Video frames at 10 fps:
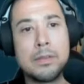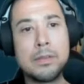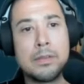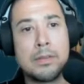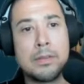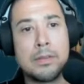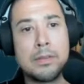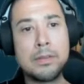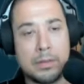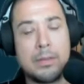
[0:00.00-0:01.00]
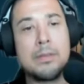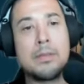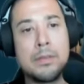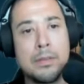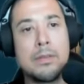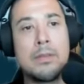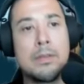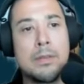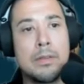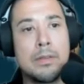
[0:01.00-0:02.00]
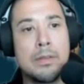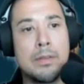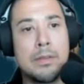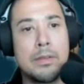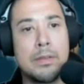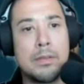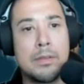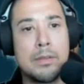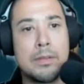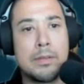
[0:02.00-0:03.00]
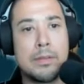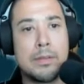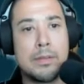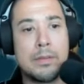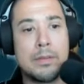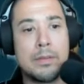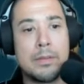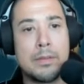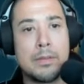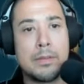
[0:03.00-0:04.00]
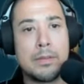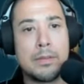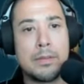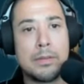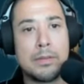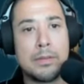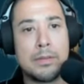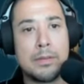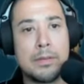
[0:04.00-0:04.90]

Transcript: (not speaking)